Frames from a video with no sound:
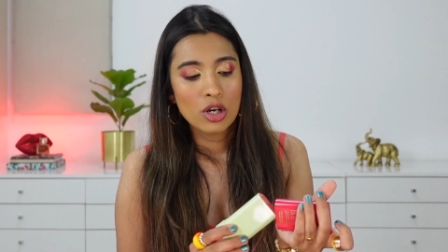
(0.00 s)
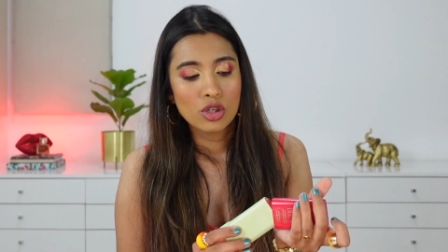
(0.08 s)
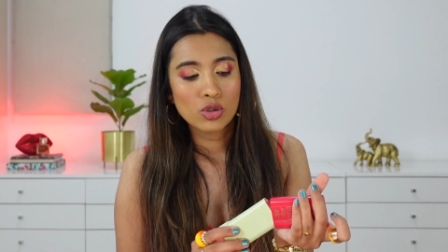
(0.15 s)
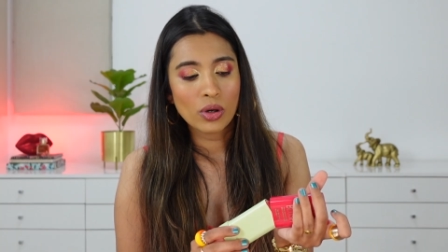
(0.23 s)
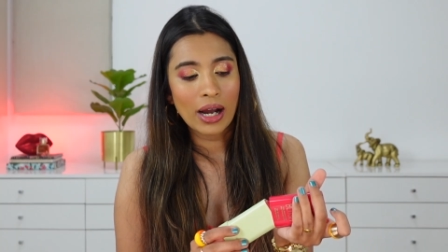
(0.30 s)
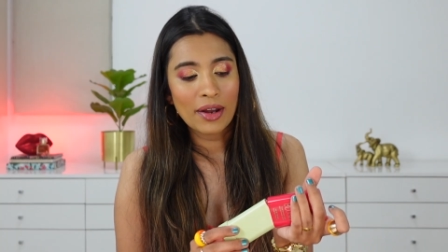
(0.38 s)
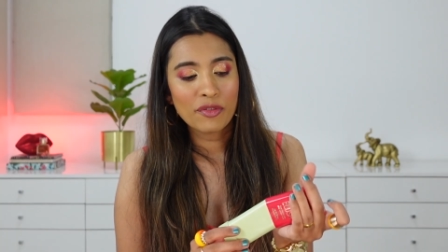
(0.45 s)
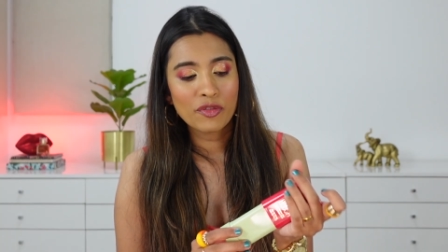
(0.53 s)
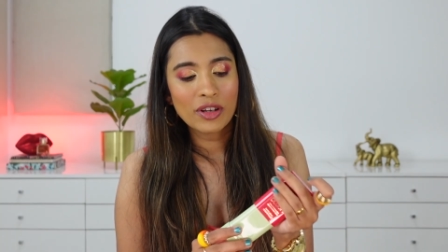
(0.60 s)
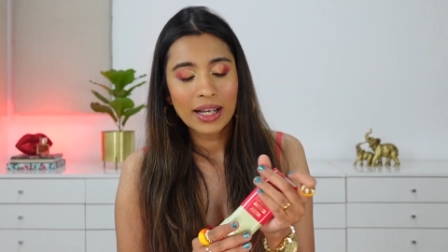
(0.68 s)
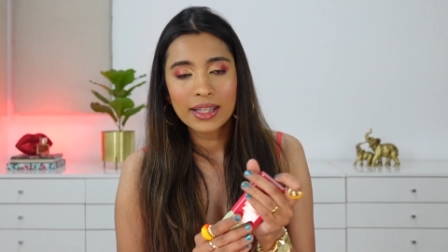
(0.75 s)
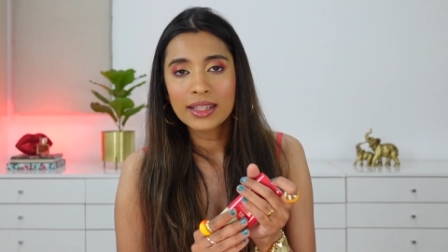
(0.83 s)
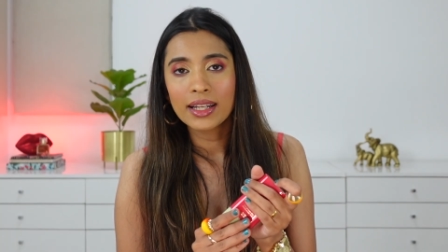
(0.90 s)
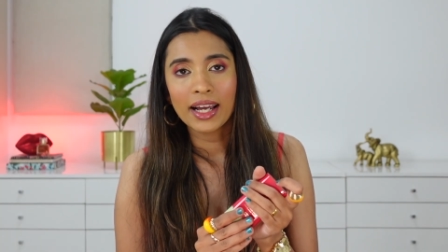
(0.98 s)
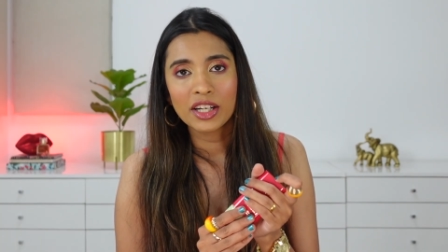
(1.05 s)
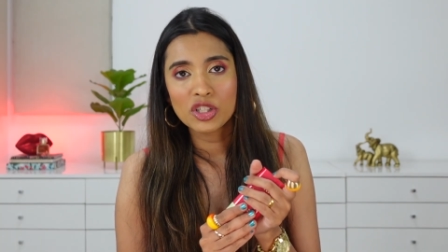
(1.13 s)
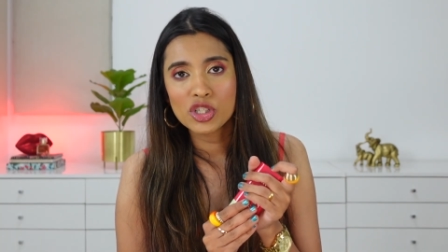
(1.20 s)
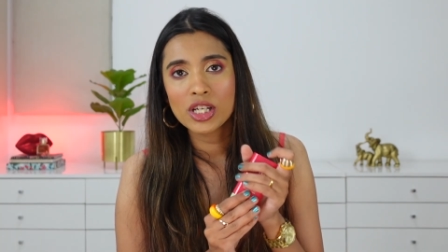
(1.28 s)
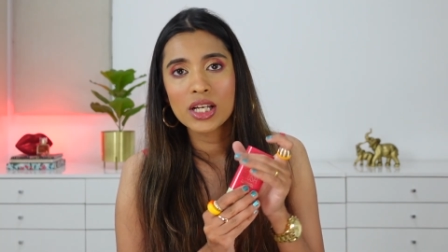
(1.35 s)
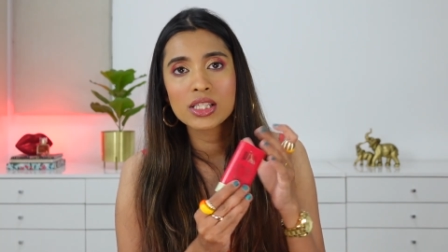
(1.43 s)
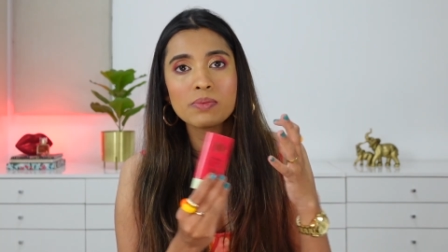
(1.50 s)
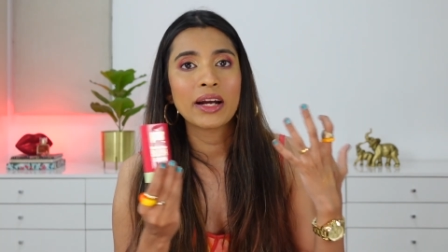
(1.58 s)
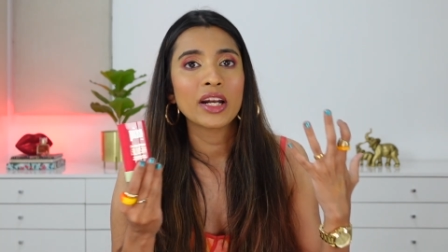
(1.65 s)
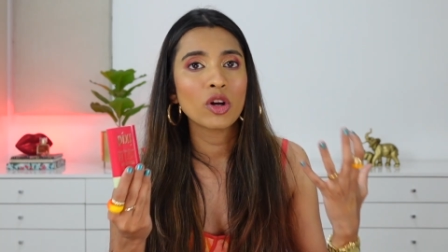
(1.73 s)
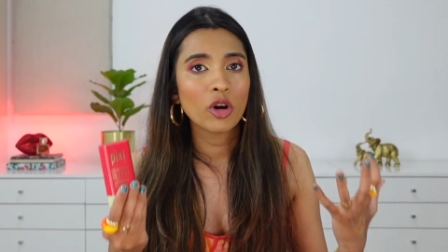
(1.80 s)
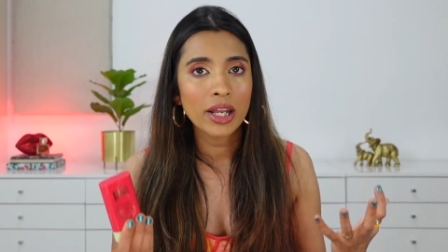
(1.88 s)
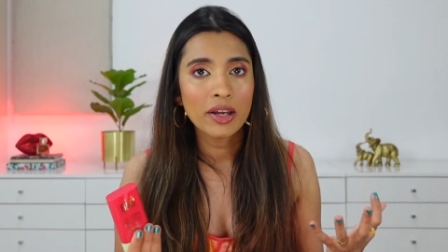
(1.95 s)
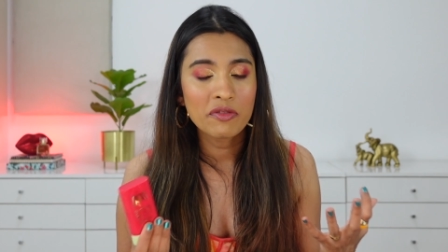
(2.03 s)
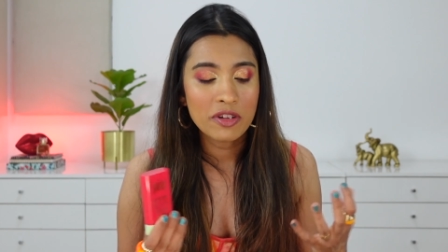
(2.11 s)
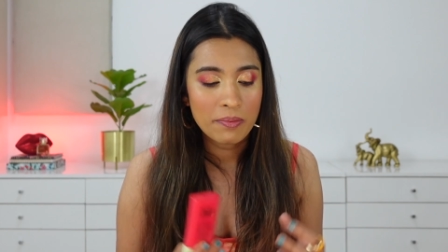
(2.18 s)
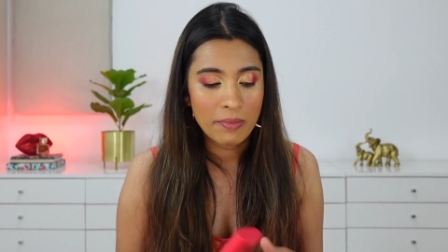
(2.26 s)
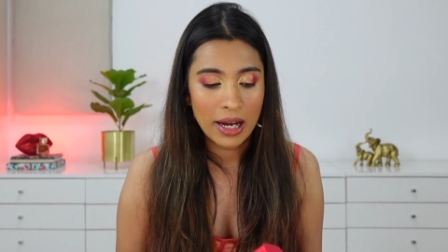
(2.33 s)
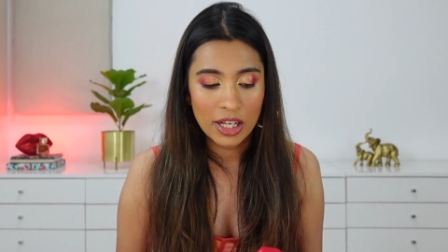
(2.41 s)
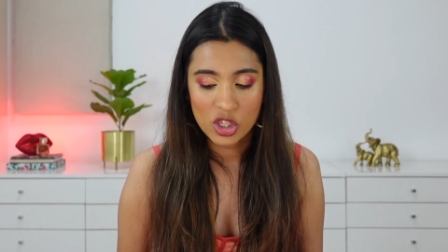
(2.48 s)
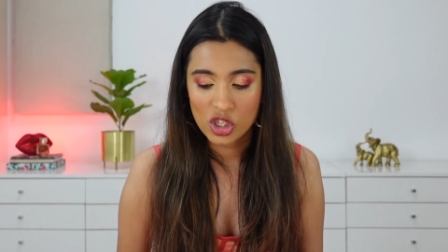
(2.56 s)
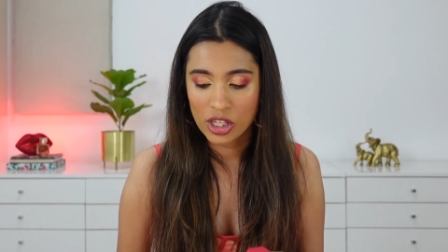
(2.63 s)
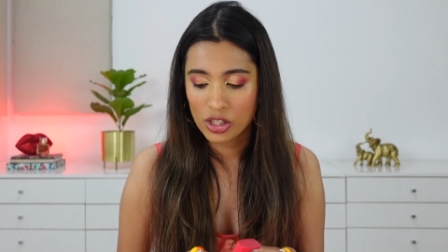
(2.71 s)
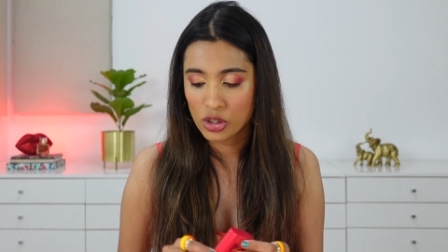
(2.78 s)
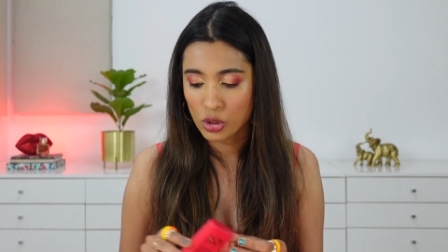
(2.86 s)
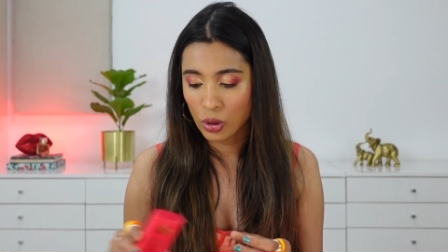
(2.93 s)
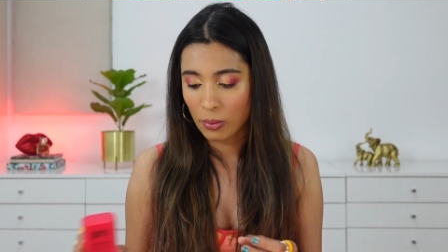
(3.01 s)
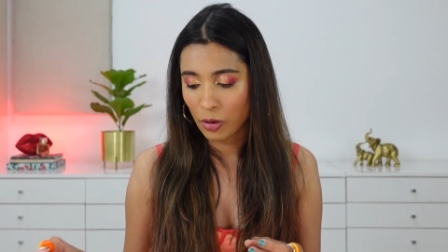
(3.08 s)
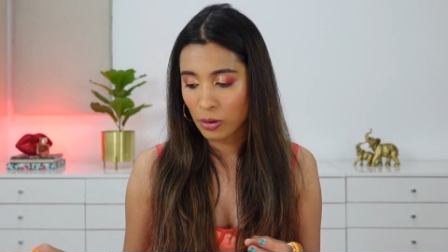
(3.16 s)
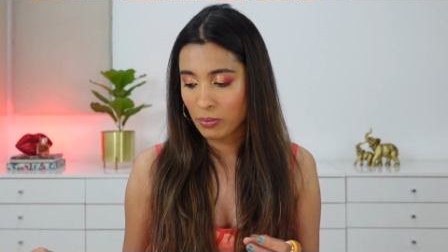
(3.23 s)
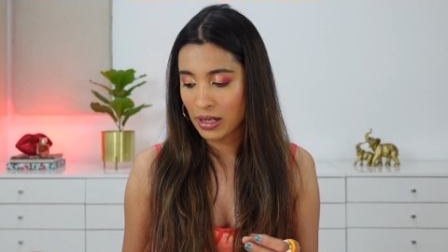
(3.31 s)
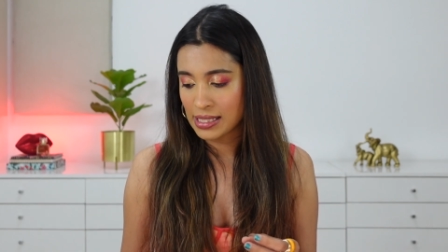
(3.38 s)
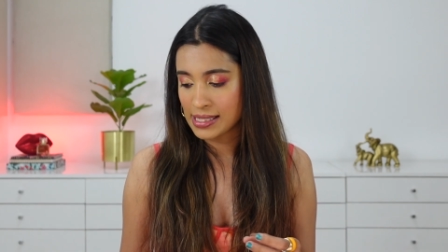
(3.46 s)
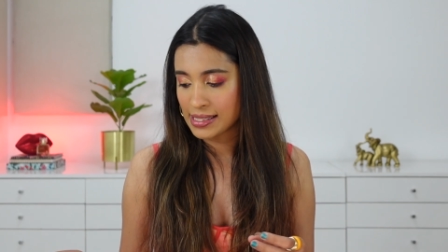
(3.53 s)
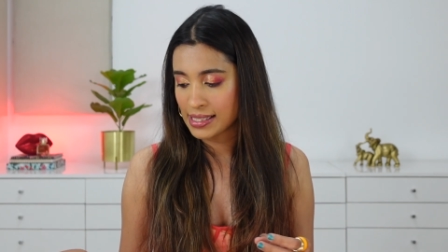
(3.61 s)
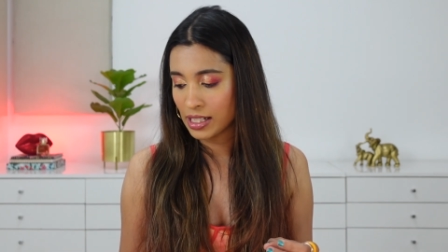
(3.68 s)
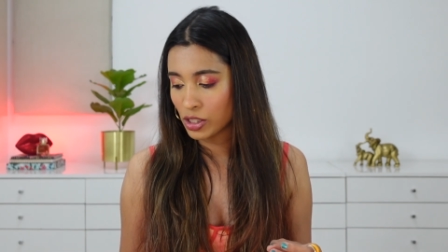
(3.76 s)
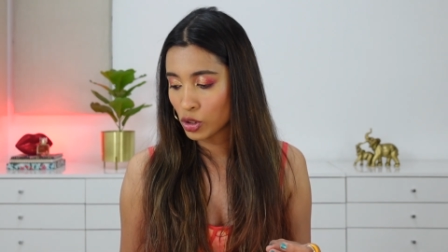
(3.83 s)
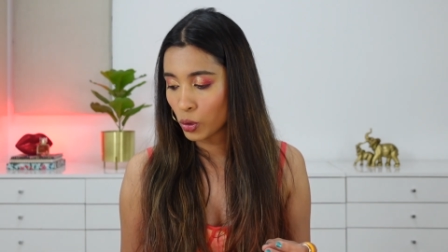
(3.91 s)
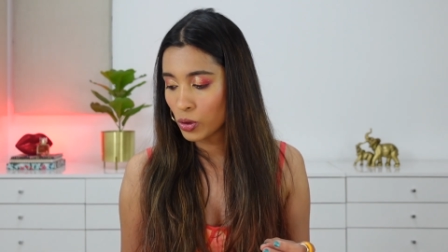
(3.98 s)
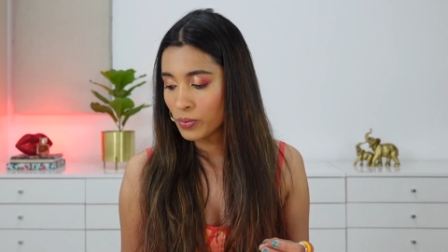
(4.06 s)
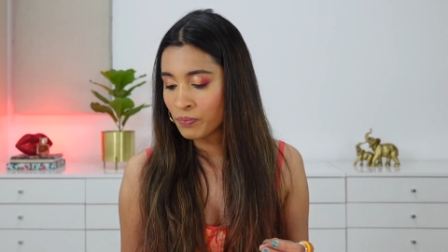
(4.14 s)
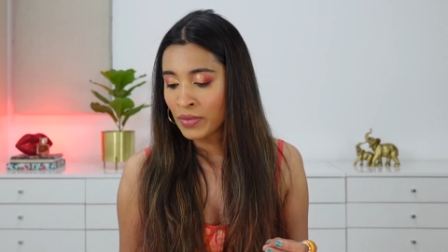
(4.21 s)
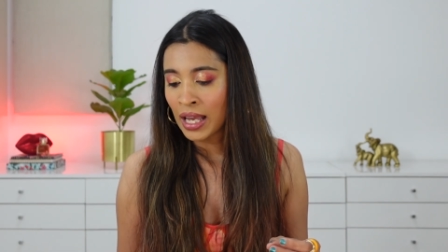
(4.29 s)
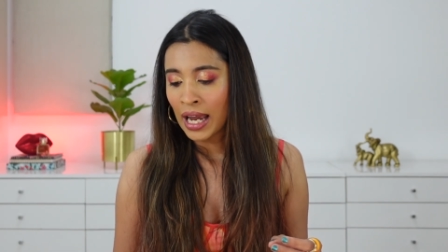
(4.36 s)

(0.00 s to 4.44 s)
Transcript: So I feel like the lighter shades might not even match and show up on my skin tone.